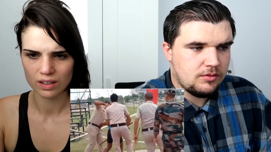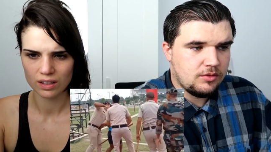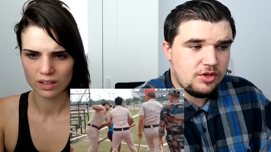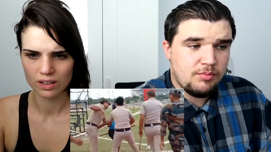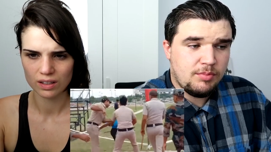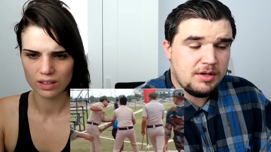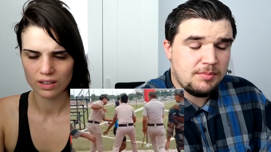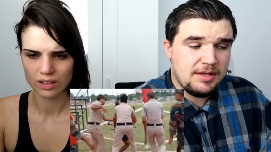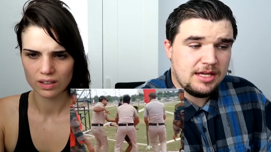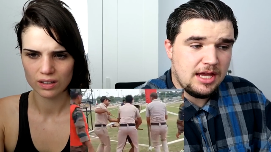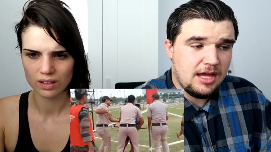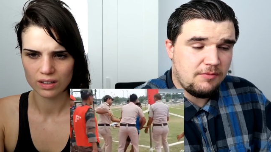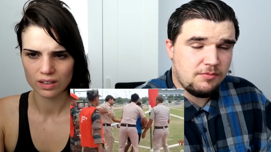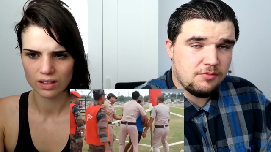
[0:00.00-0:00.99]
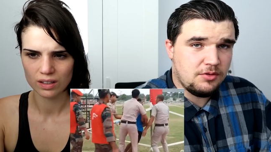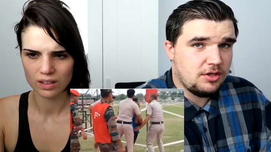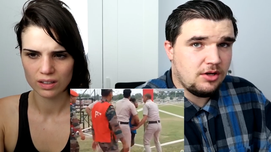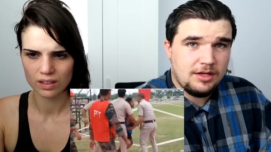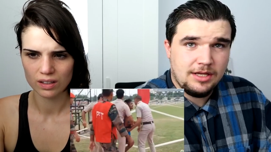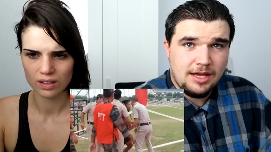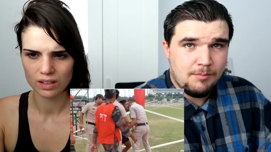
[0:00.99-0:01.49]
Speaker 1: Well, you better be careful
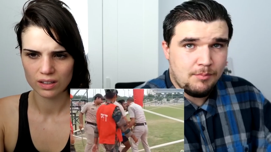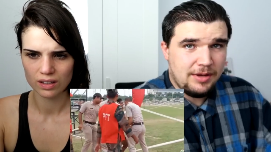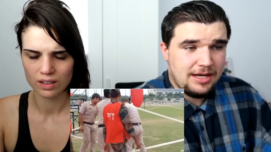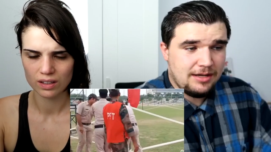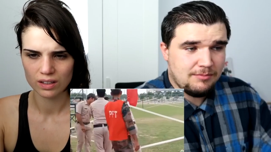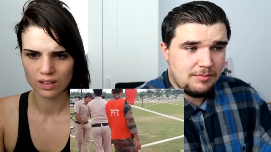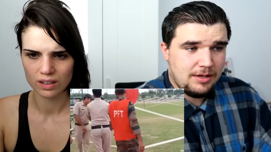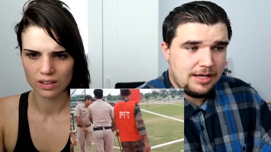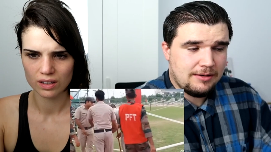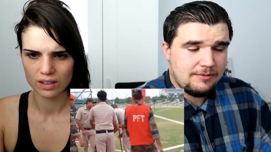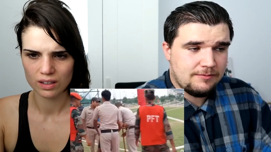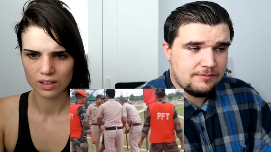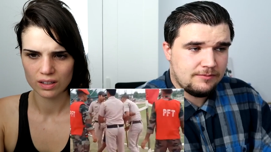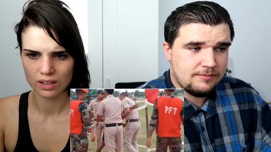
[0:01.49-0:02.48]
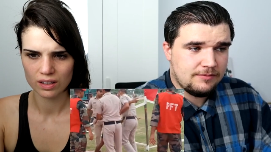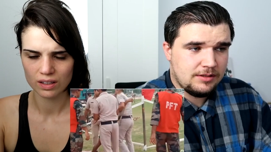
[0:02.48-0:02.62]
you don't get beaten, man.